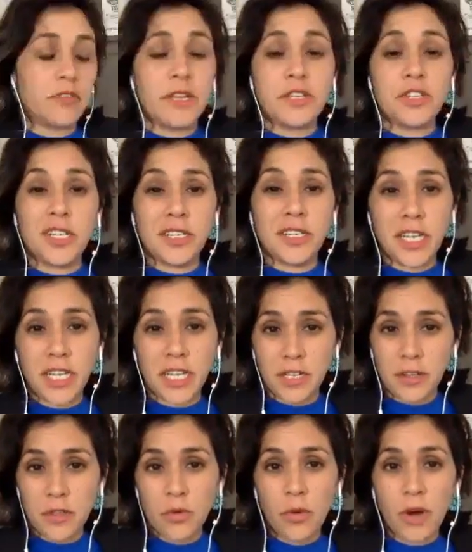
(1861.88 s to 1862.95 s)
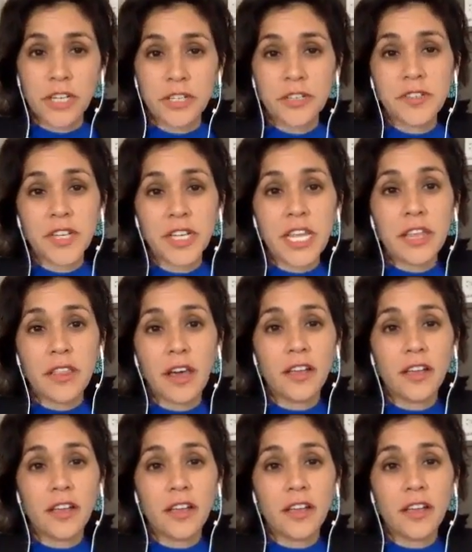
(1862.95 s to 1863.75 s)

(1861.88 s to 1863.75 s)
mentioned in the water study,